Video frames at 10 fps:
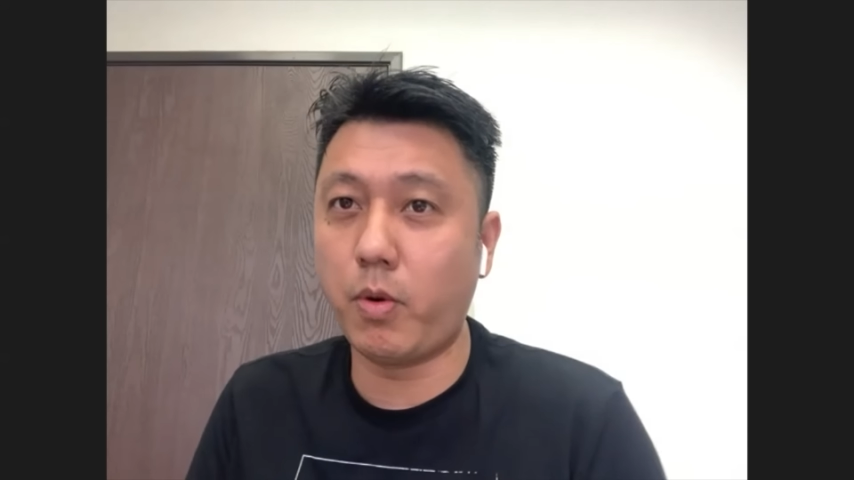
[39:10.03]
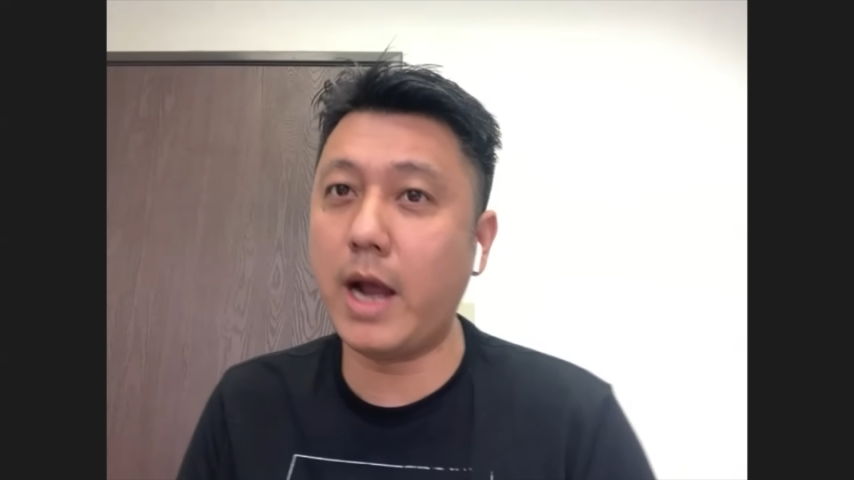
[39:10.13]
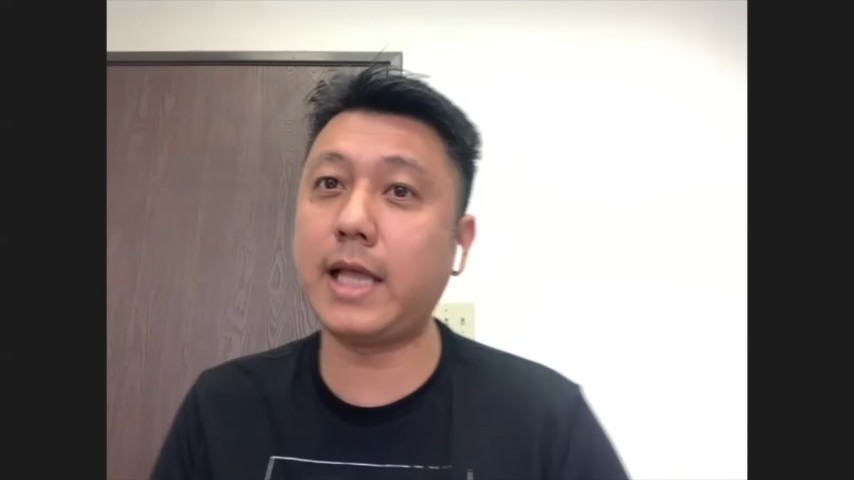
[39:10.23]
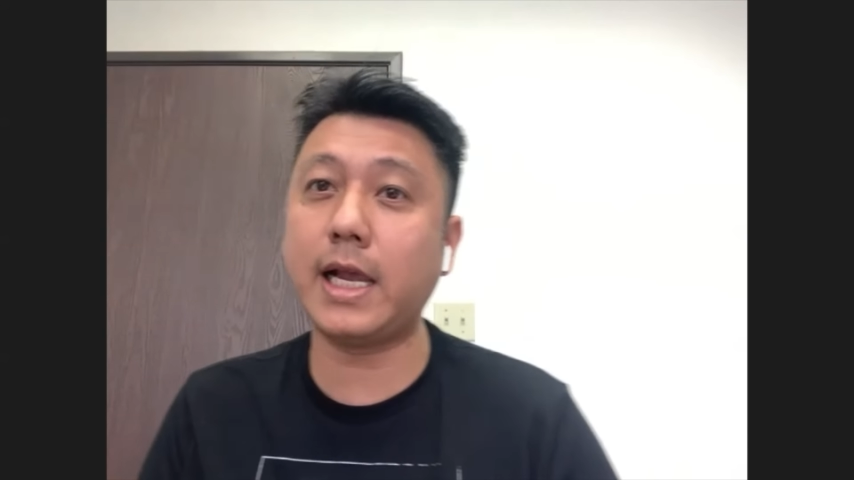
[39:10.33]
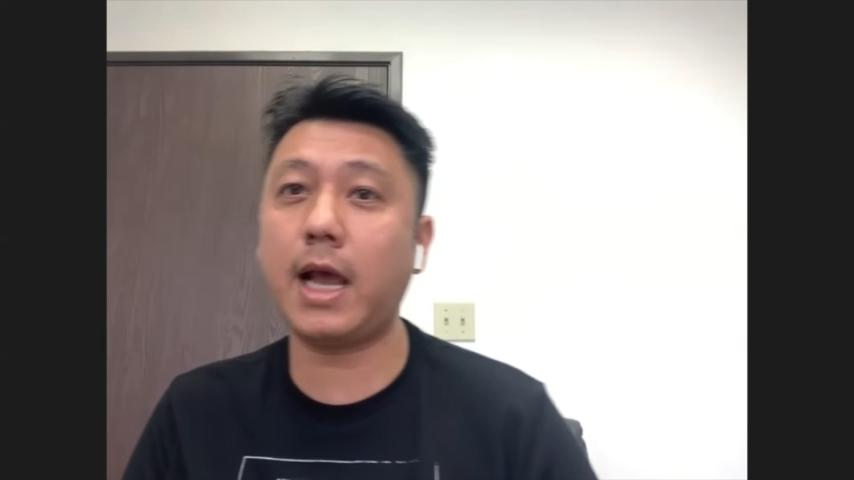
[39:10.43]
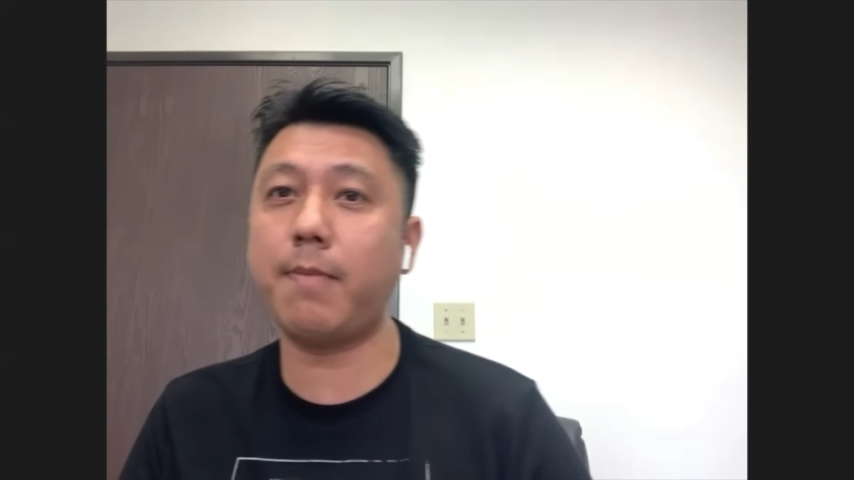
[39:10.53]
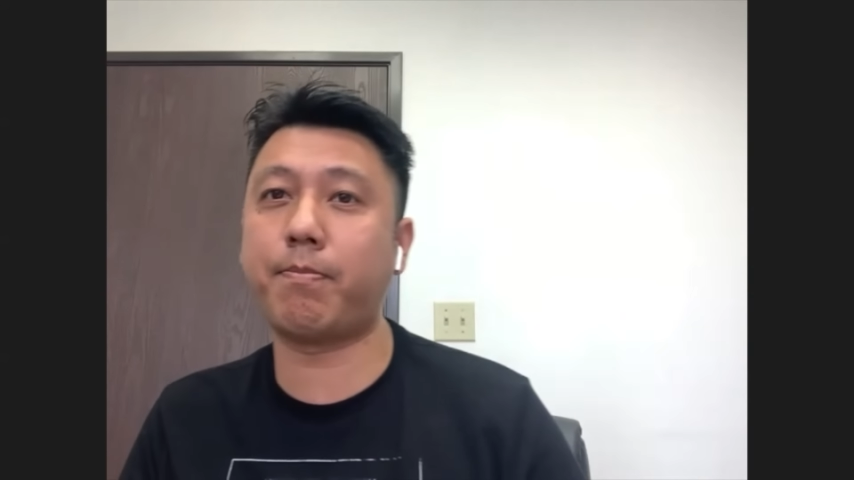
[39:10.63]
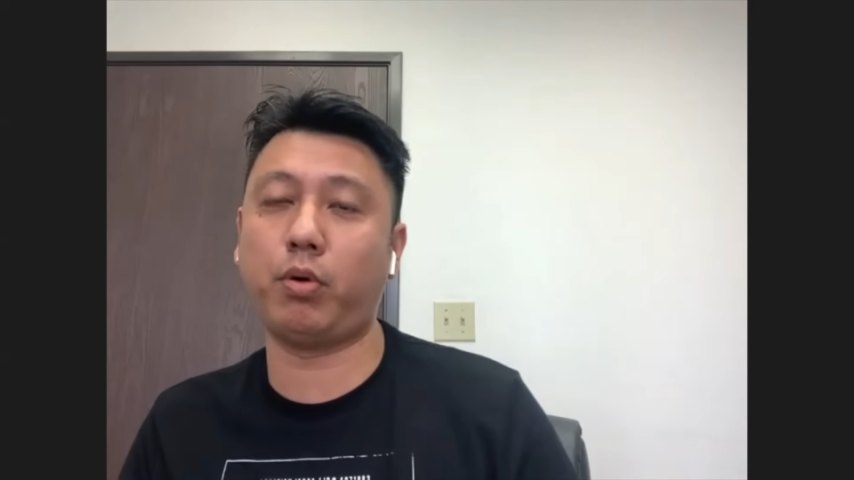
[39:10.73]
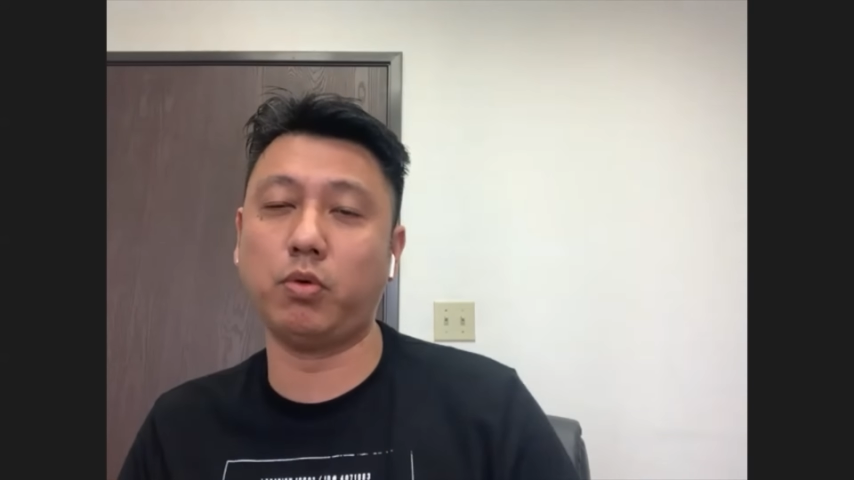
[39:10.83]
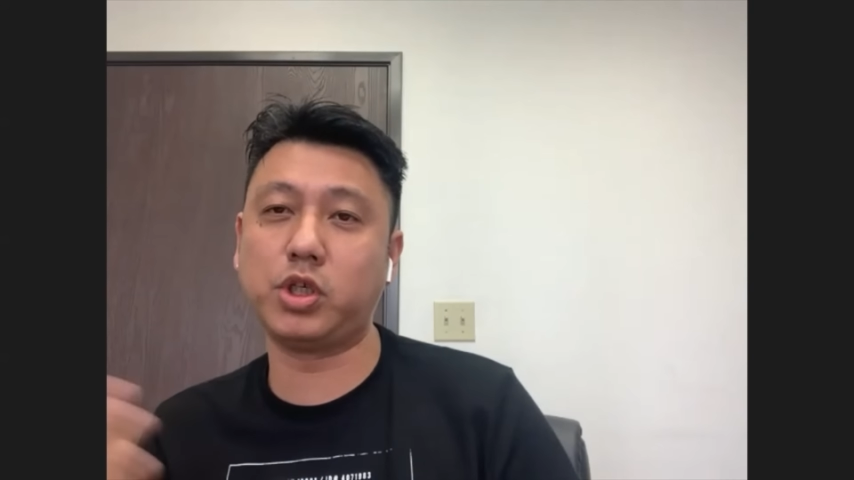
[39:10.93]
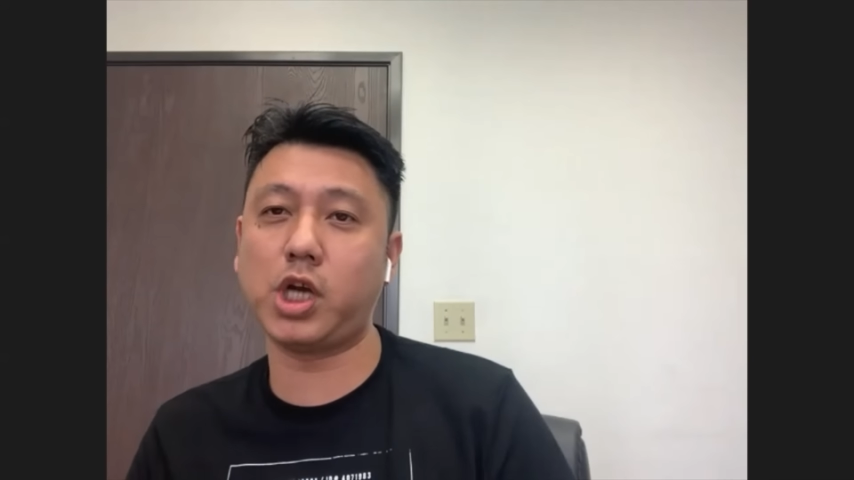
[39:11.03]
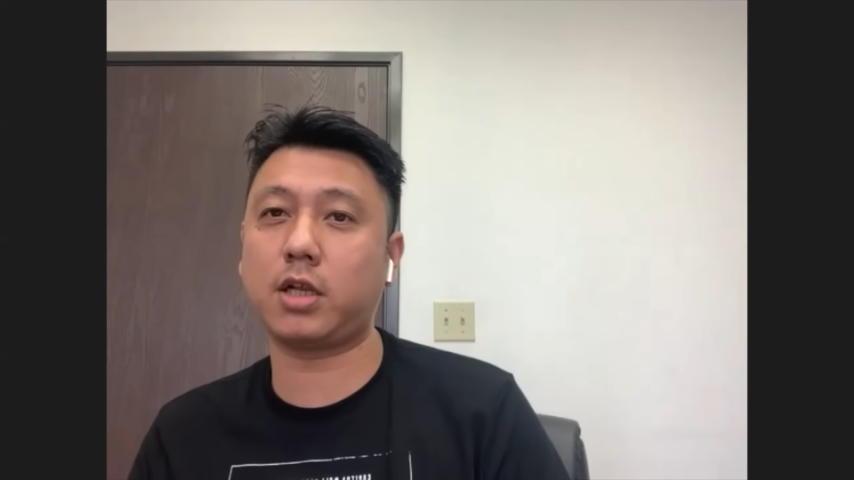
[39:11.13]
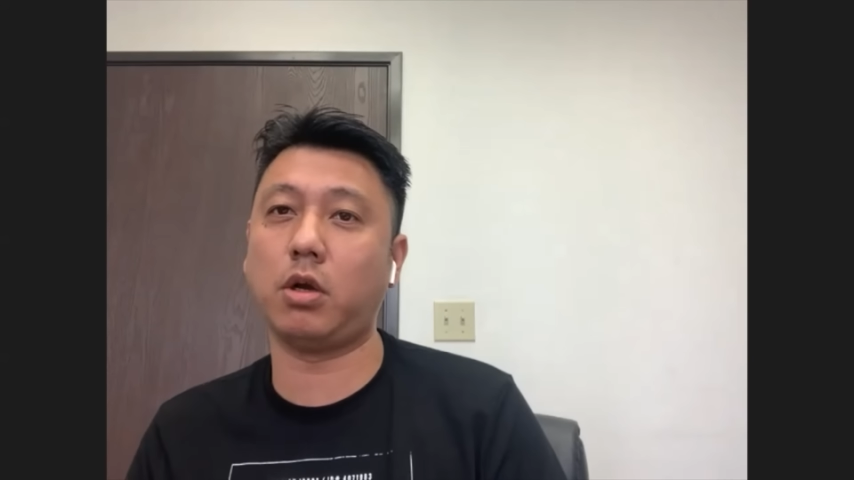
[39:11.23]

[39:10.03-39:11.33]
and they can project